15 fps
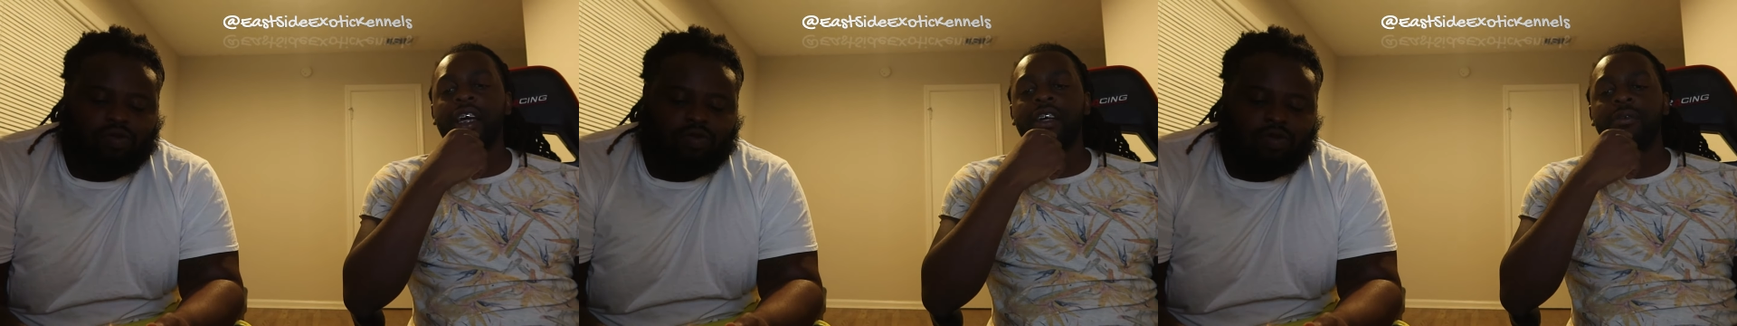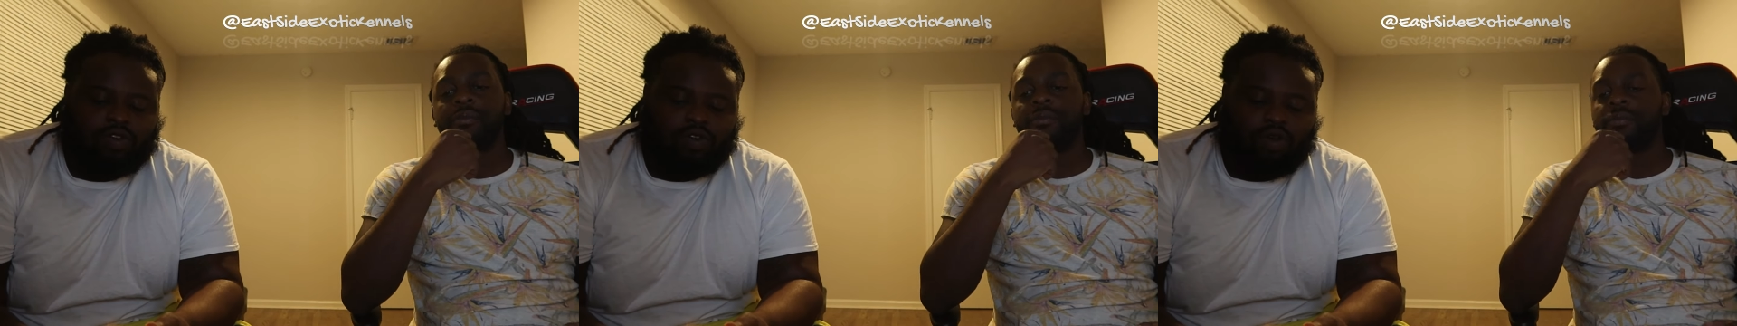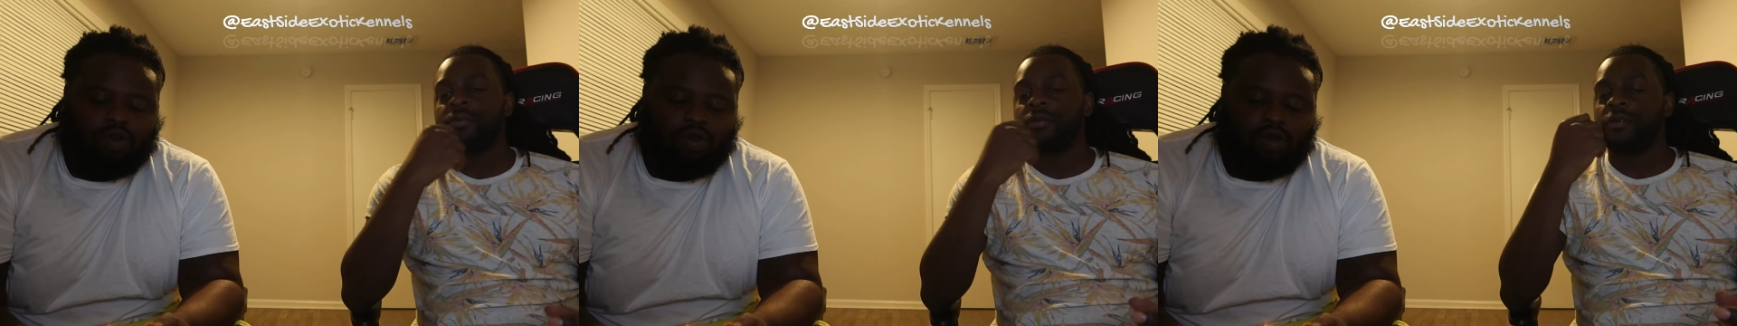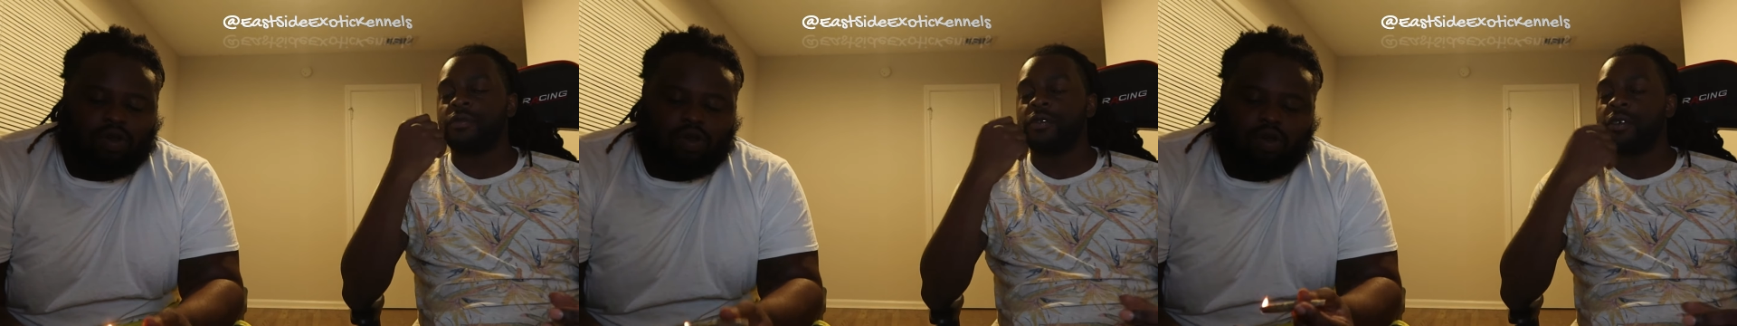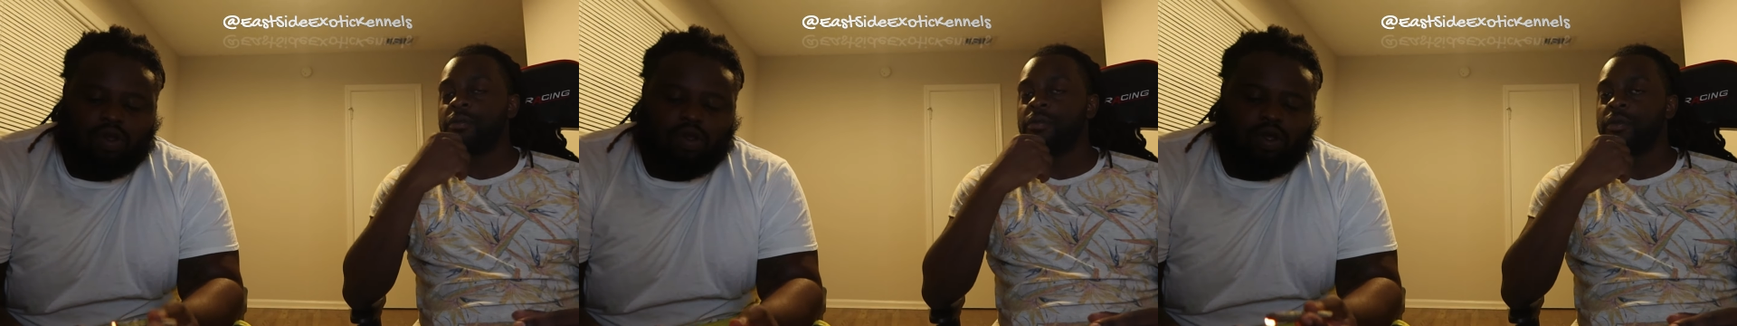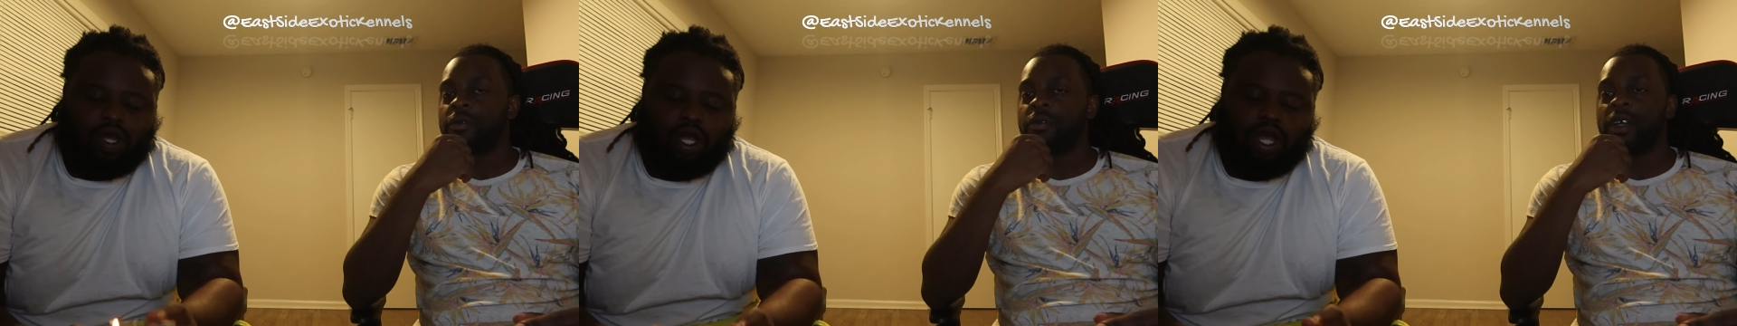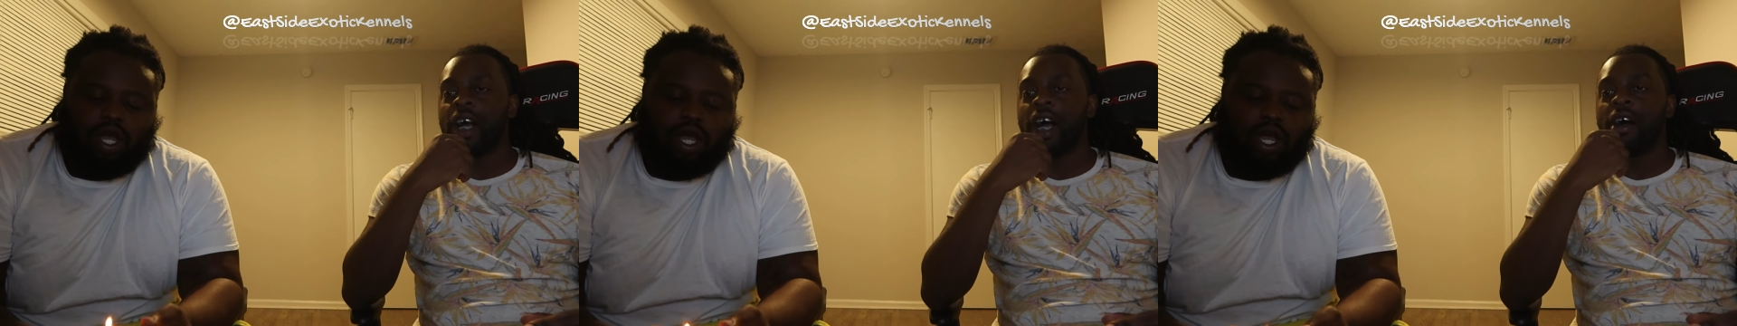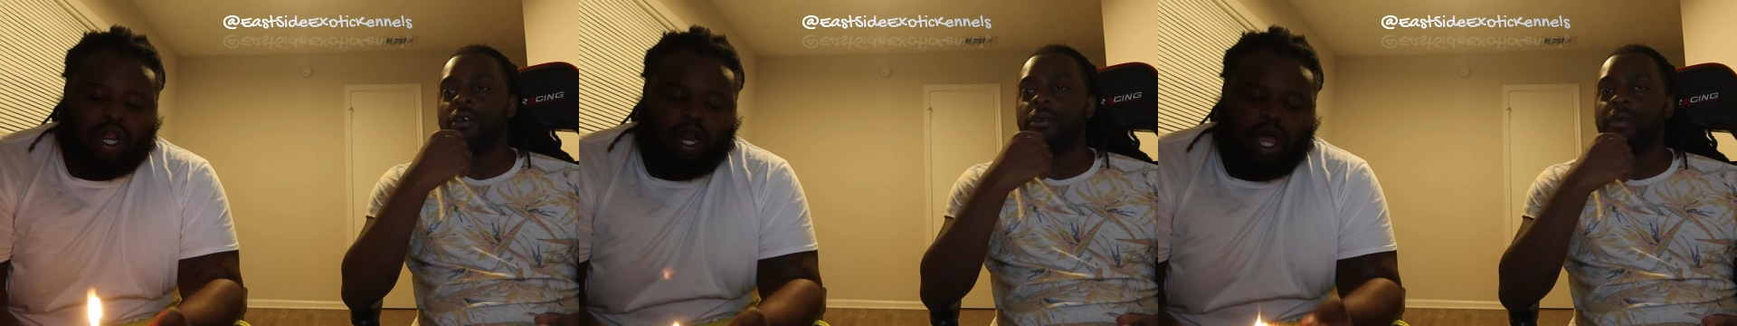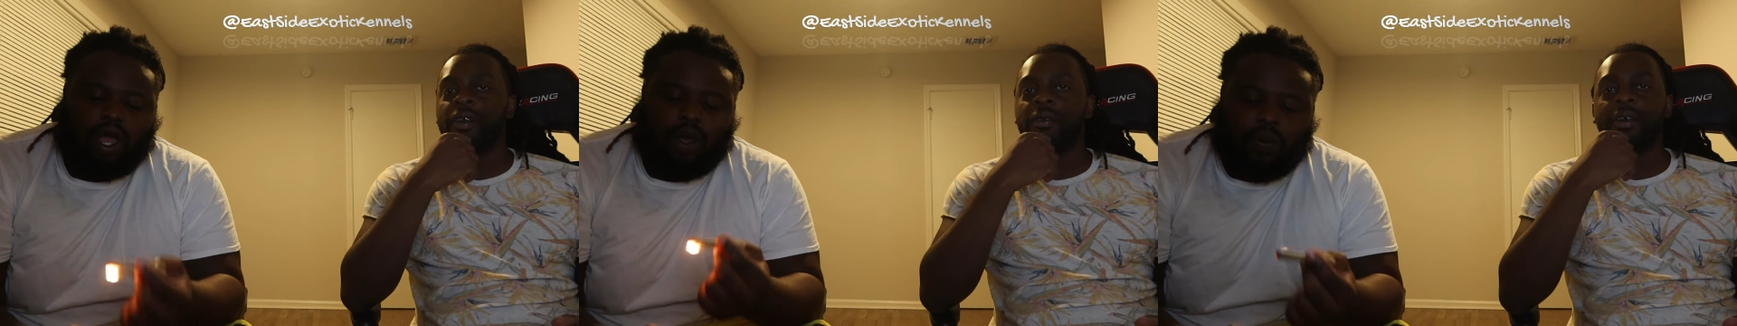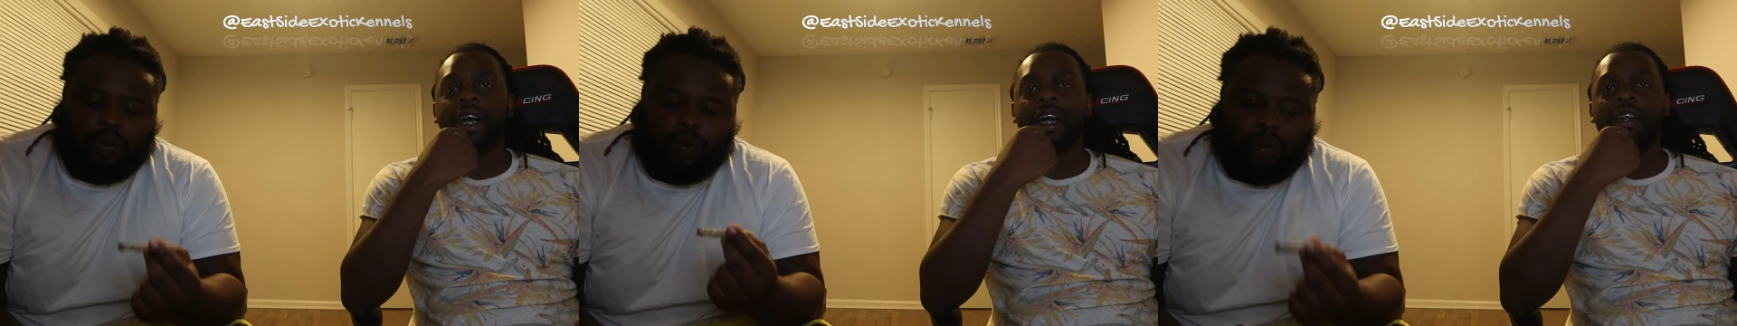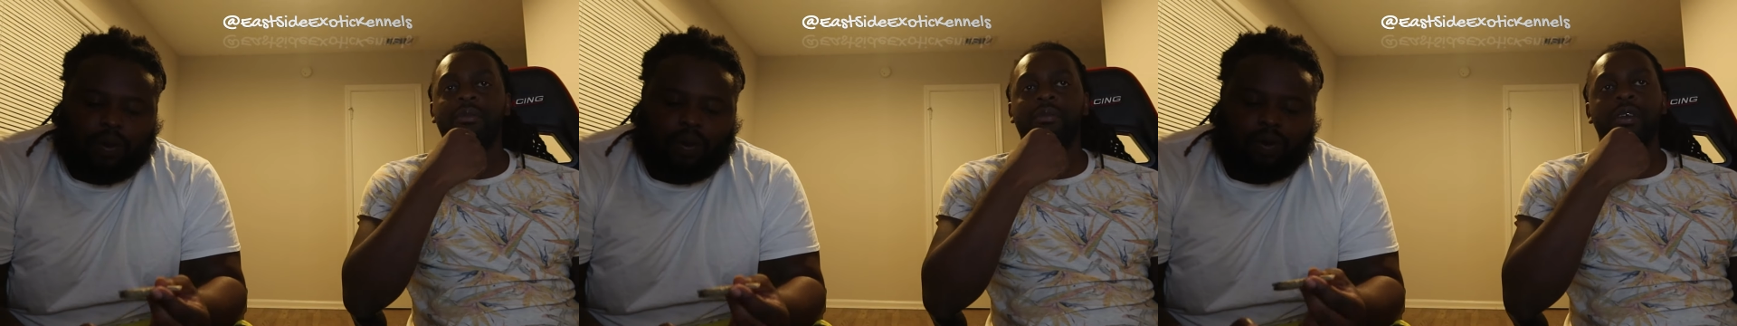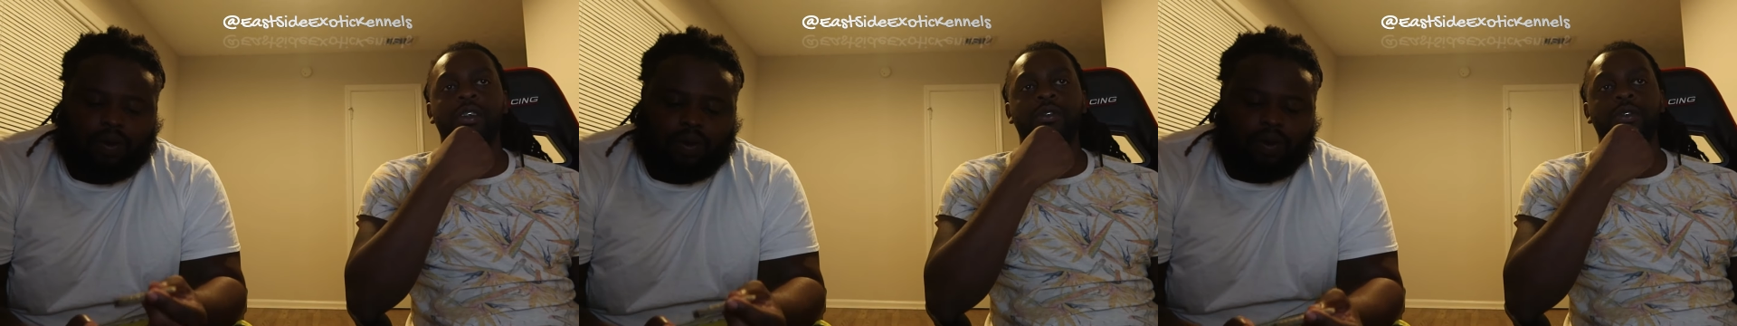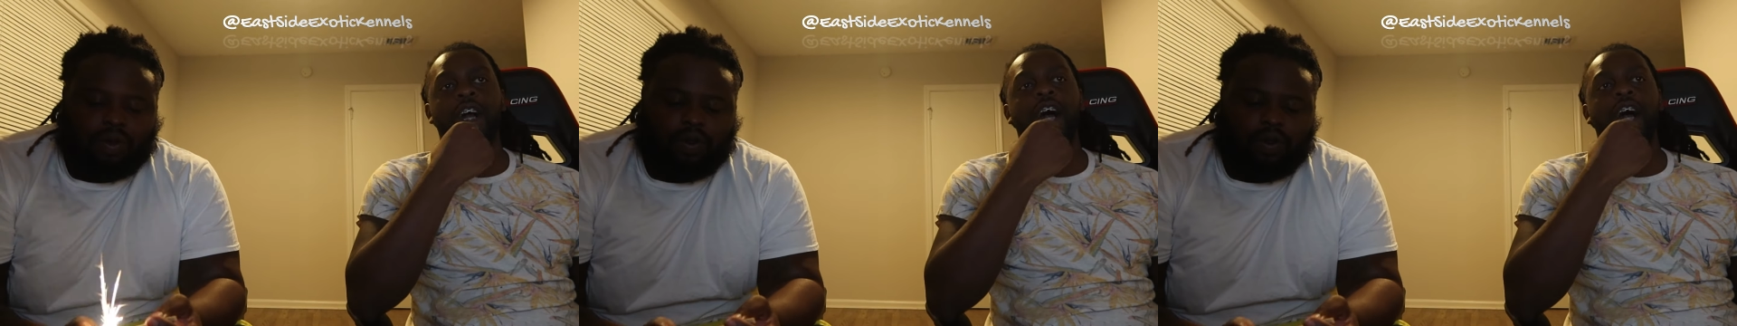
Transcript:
Speaker 1: kind of, you feel me? Yeah. We always been them kind of breeders.